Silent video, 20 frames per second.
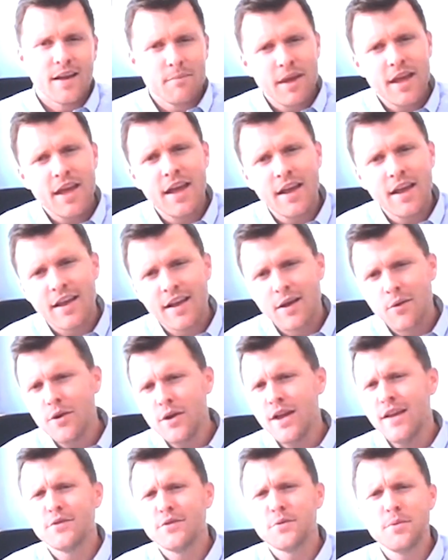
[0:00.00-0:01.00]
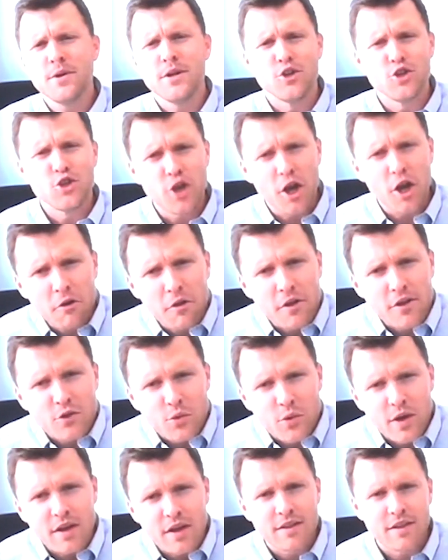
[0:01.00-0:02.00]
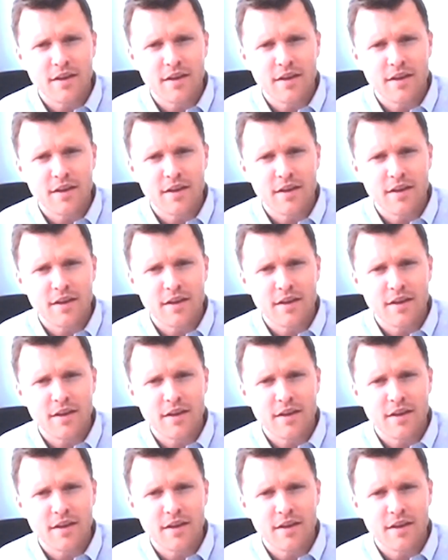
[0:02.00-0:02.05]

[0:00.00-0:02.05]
want to have somebody to share this with.